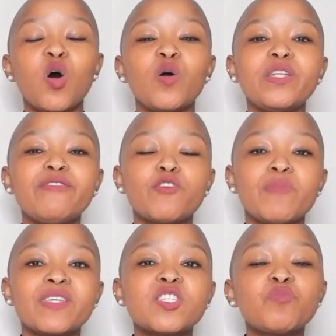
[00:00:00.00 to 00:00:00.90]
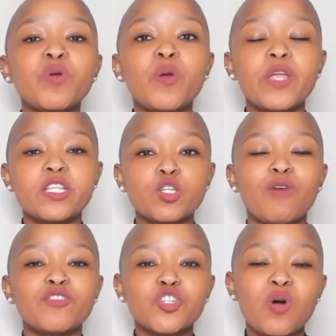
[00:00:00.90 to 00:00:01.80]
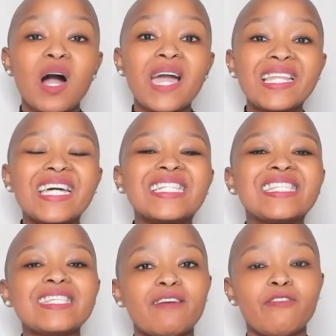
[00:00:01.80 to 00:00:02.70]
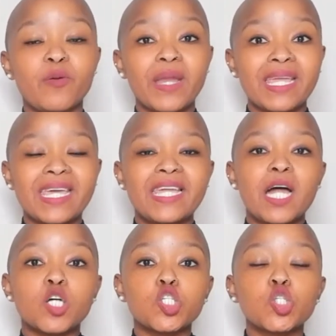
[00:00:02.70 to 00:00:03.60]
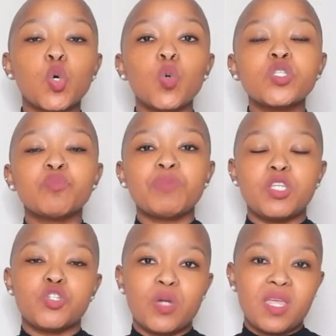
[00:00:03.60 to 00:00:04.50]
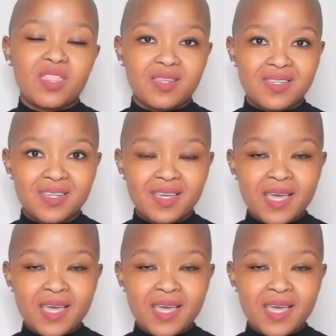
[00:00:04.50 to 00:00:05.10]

Only from experience of trial and suffering can our souls be strengthened,